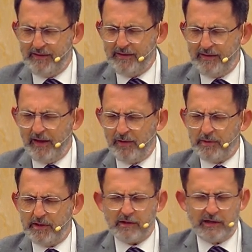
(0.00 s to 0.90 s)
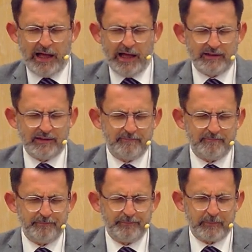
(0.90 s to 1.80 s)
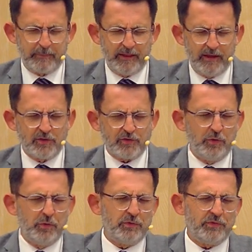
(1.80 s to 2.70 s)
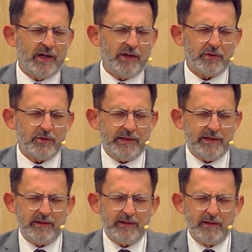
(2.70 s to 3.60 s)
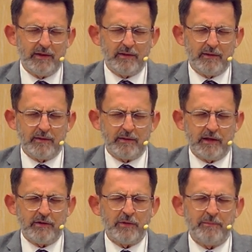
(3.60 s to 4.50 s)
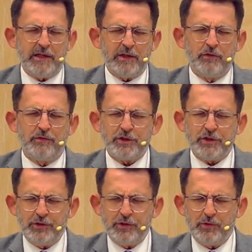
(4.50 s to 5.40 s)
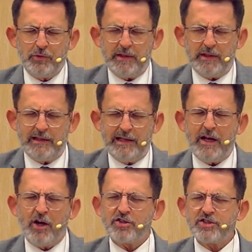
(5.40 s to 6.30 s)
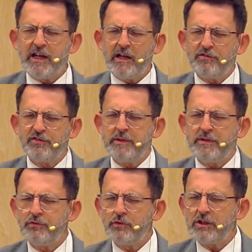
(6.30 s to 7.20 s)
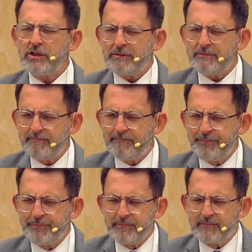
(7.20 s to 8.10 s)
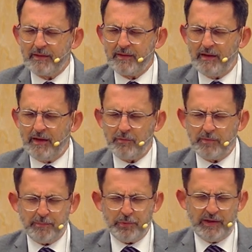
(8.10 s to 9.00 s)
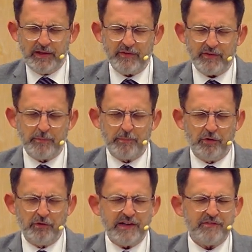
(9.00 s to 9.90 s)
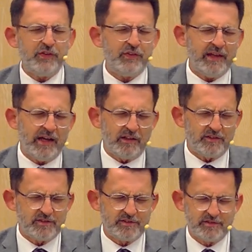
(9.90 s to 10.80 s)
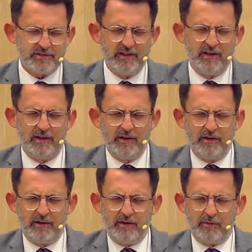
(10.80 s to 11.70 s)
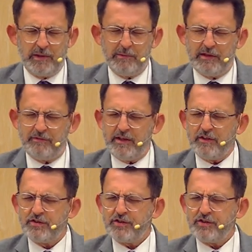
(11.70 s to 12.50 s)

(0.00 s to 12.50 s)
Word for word: And we are glad. So, Father, we give our meeting over to you. We lay ourselves before you. And we pray that above everything else, we will have ears